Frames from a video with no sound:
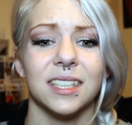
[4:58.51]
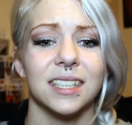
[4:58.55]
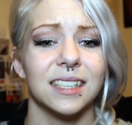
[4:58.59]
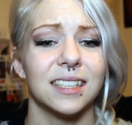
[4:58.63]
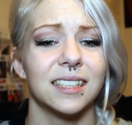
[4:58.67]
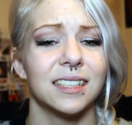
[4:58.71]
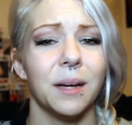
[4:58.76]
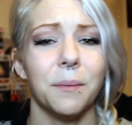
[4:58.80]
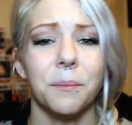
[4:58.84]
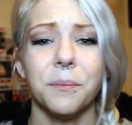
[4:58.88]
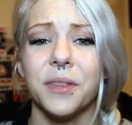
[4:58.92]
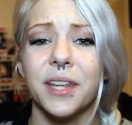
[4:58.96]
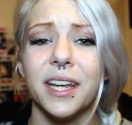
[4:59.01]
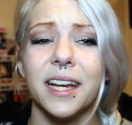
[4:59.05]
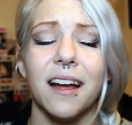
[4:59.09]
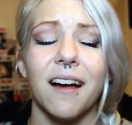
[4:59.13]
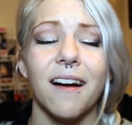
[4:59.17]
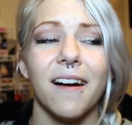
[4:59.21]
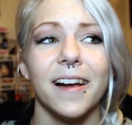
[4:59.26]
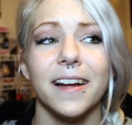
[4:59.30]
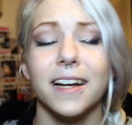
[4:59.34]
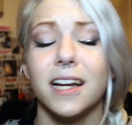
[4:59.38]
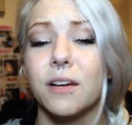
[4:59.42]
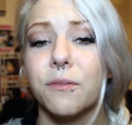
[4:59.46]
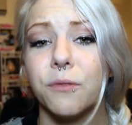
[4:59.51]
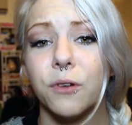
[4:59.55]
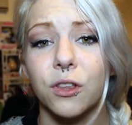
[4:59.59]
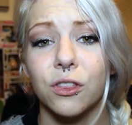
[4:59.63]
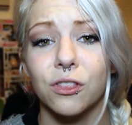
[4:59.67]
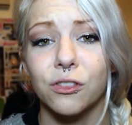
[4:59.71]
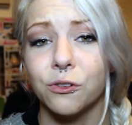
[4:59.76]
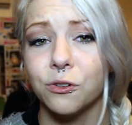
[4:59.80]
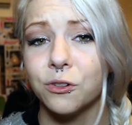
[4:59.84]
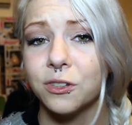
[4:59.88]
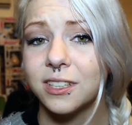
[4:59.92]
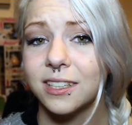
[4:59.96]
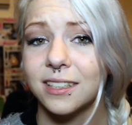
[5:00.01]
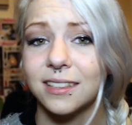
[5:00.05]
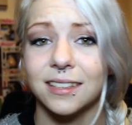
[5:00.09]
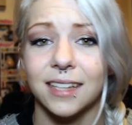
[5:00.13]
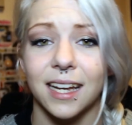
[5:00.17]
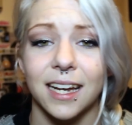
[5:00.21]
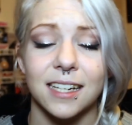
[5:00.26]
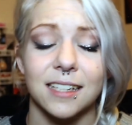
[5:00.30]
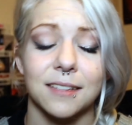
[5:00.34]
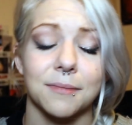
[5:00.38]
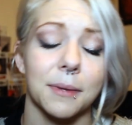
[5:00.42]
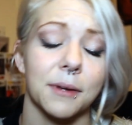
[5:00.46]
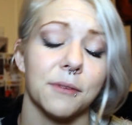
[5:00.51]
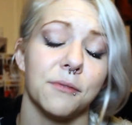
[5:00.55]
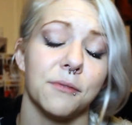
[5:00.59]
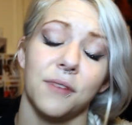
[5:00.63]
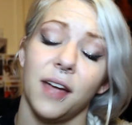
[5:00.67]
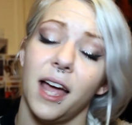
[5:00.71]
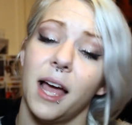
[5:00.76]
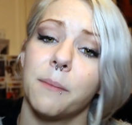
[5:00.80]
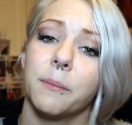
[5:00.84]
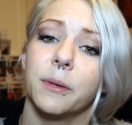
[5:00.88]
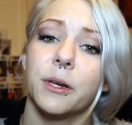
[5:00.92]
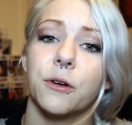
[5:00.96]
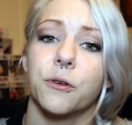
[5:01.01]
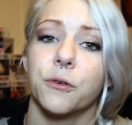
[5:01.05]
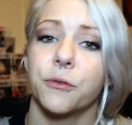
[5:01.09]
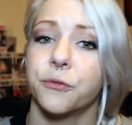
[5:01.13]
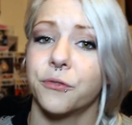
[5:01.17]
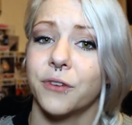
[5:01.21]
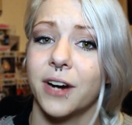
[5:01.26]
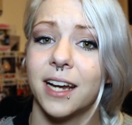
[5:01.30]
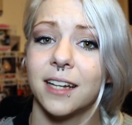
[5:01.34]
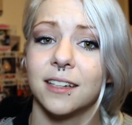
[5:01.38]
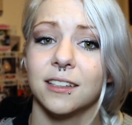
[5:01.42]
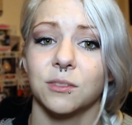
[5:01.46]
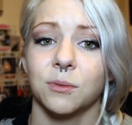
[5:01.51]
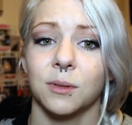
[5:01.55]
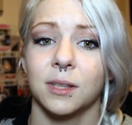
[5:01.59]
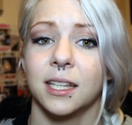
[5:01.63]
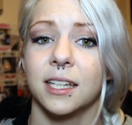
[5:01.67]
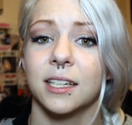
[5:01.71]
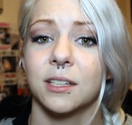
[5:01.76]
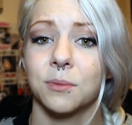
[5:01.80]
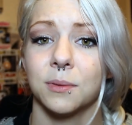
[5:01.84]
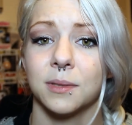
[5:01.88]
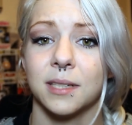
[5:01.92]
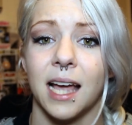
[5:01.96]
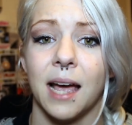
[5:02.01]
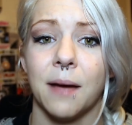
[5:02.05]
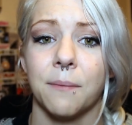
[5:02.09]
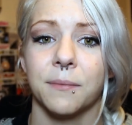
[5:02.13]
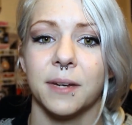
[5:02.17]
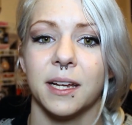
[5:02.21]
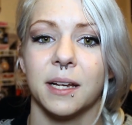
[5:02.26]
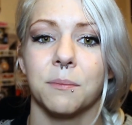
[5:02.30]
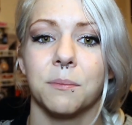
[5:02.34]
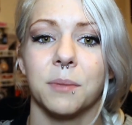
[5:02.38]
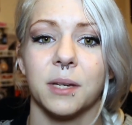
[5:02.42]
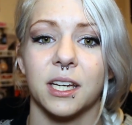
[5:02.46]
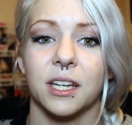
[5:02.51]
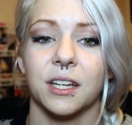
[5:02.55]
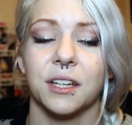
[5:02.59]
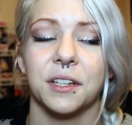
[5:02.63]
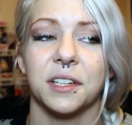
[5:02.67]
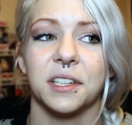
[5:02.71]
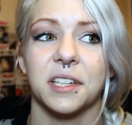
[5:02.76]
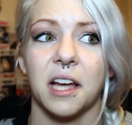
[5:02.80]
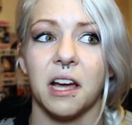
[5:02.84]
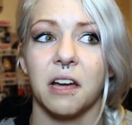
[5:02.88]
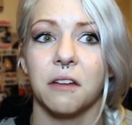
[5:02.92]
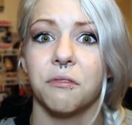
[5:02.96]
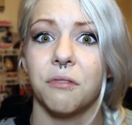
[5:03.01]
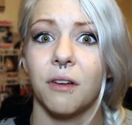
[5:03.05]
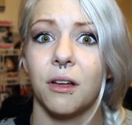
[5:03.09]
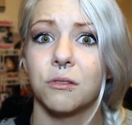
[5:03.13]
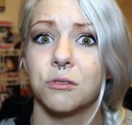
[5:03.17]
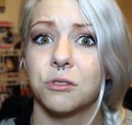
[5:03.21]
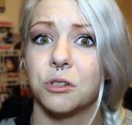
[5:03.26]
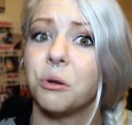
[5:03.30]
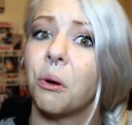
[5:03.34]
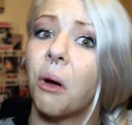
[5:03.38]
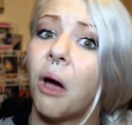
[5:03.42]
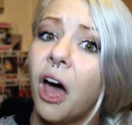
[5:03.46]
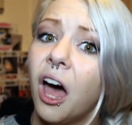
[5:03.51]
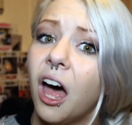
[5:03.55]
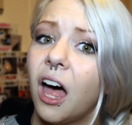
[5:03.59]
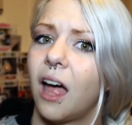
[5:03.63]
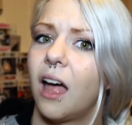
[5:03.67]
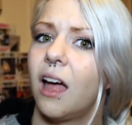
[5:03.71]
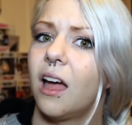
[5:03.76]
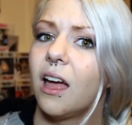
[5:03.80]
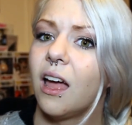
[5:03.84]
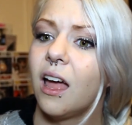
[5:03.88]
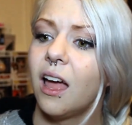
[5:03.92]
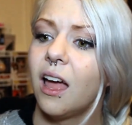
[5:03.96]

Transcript: something I never thought to say to my family or friends when this was happening because I felt too hurt.